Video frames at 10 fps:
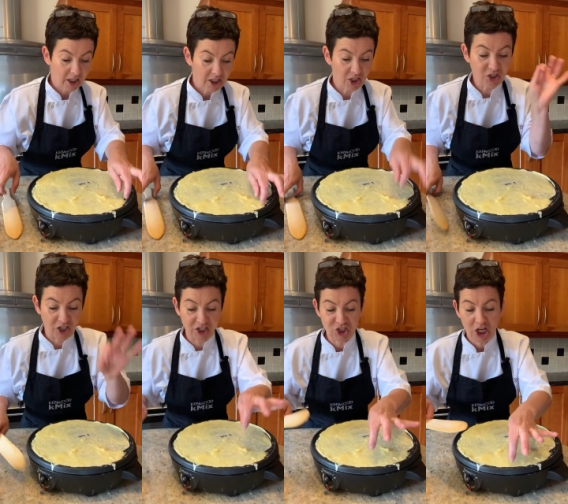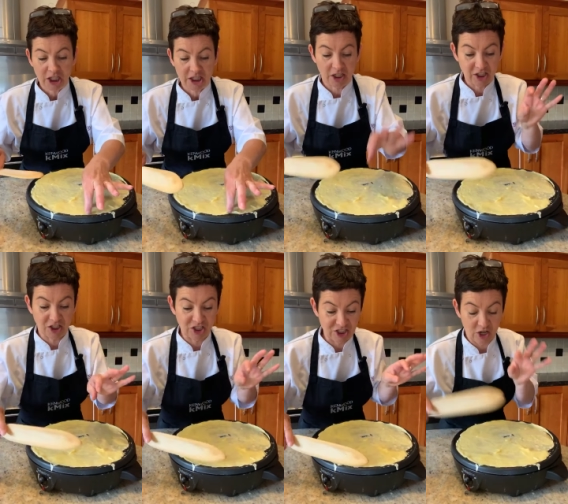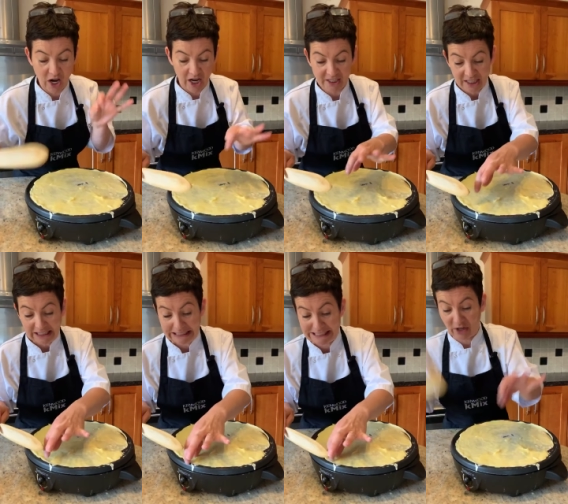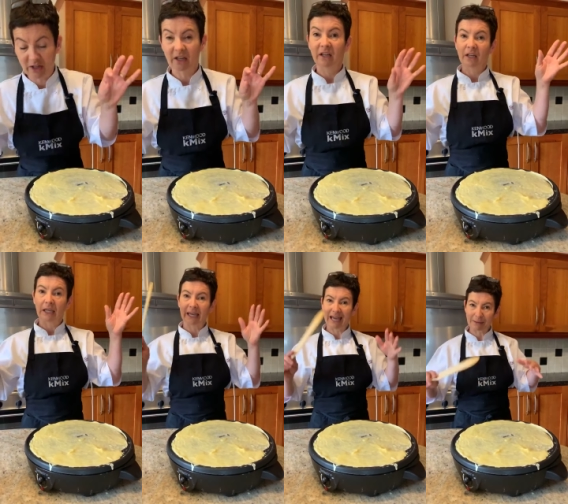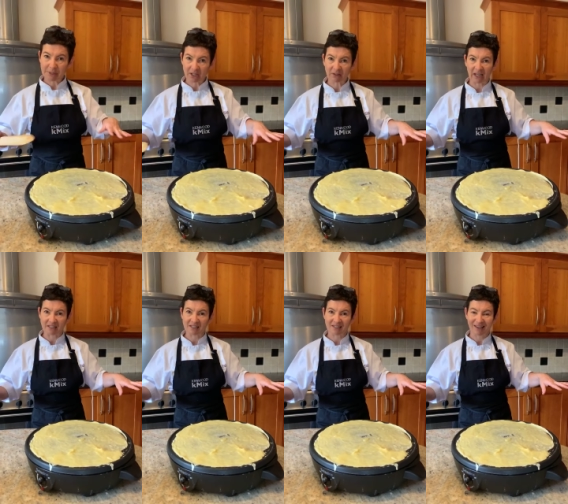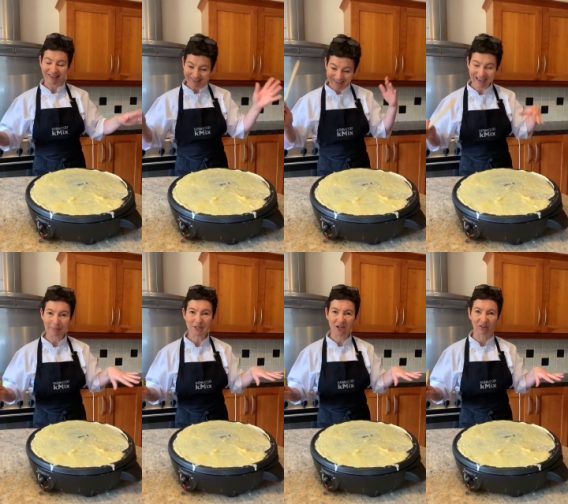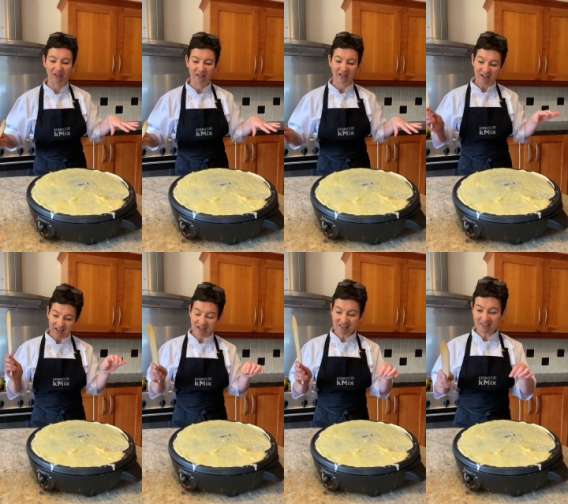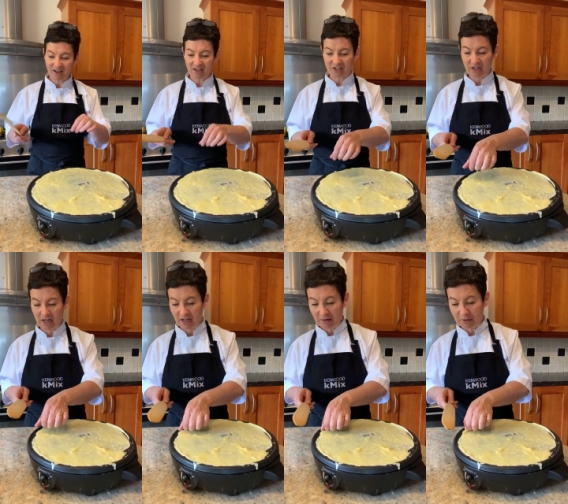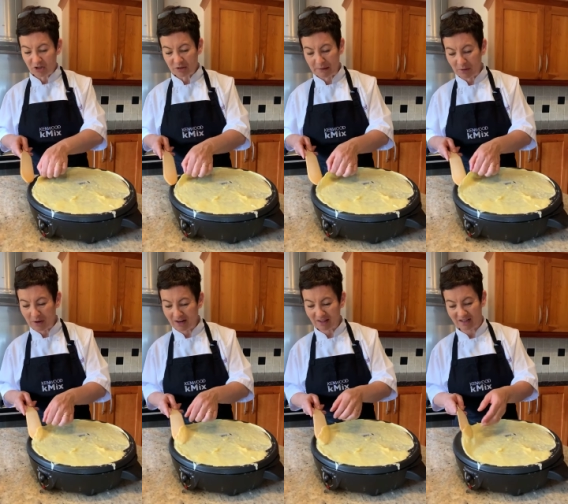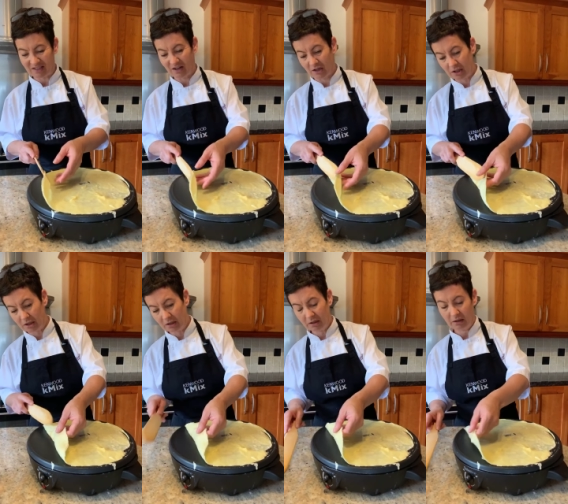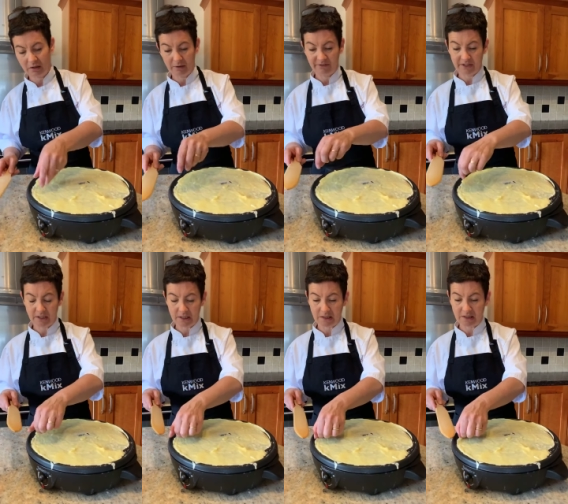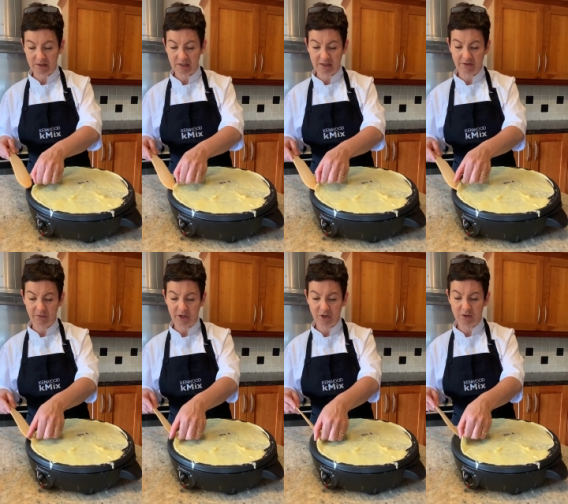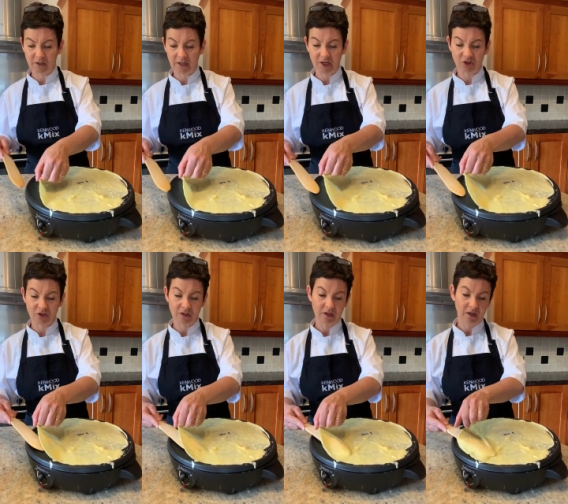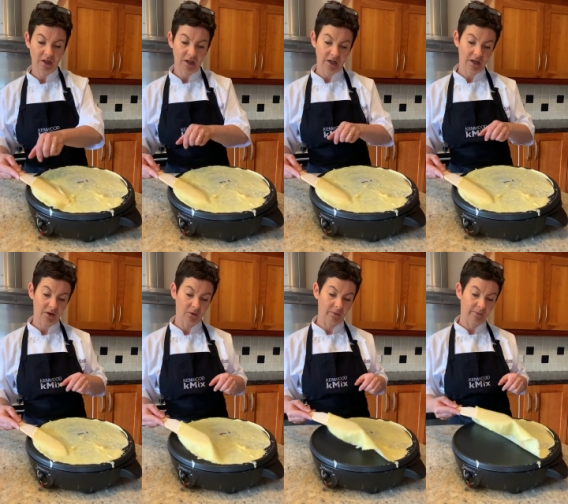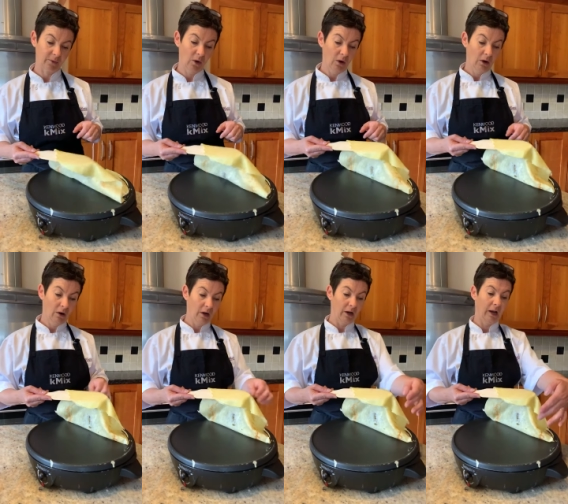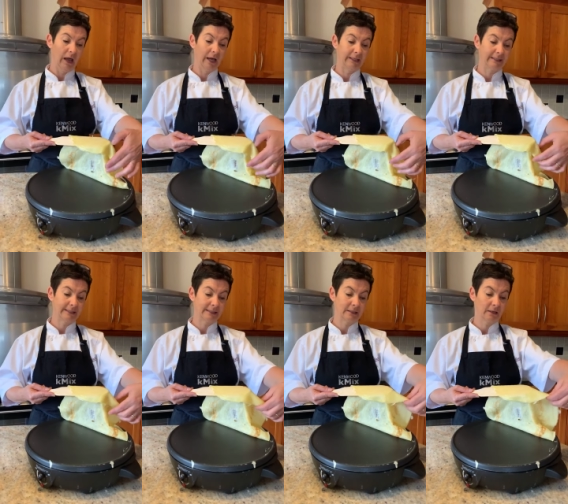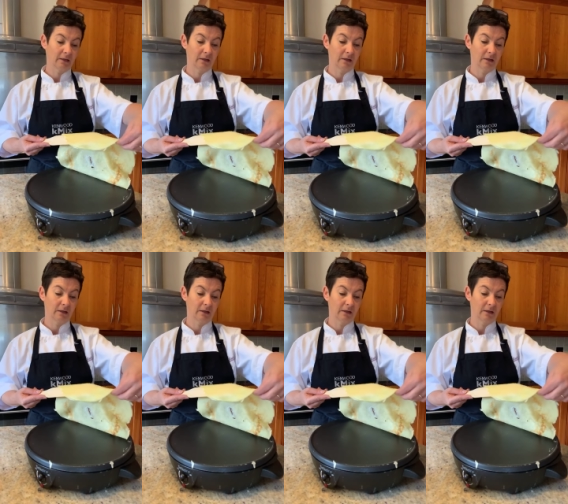Don't touch, it's so hot. Calm down, lads, calm down. It's hot, but just be aware that it's hot. Fantastic, so let's see if we can use our gadget. Now, let's.